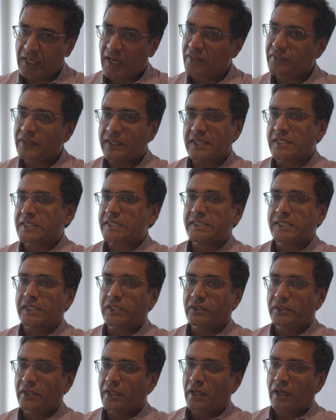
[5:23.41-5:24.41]
and I think it's
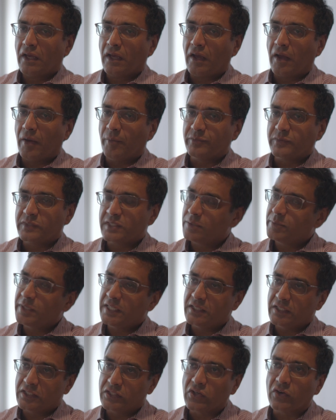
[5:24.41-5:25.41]
still to
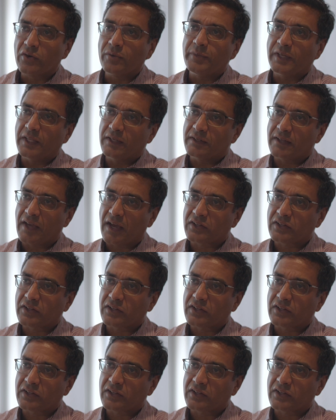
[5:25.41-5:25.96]
be determined